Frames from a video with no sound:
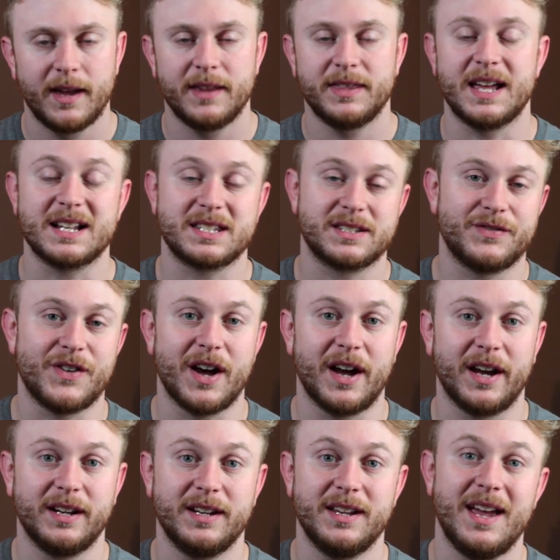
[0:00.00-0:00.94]
that's
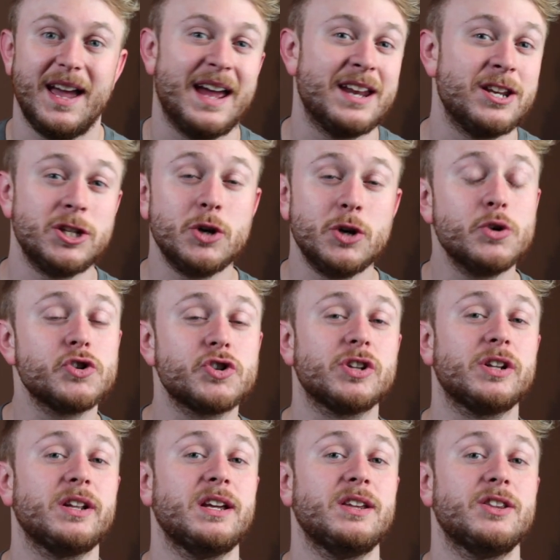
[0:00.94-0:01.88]
fine. And
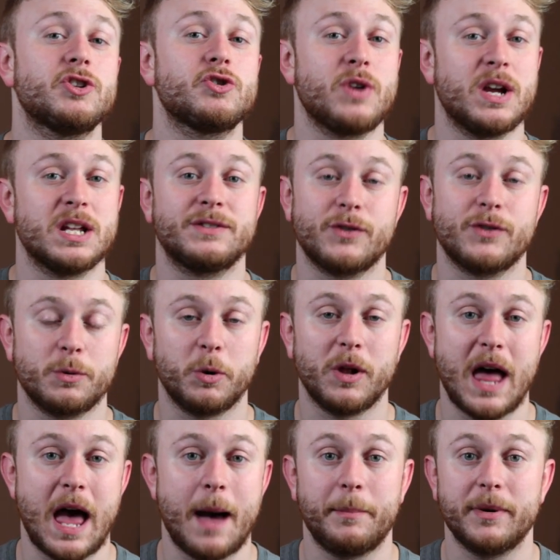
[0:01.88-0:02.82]
usually the transfer
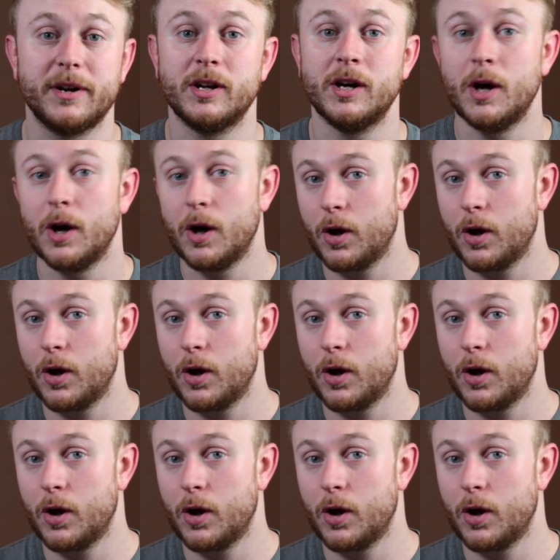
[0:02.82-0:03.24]
will happen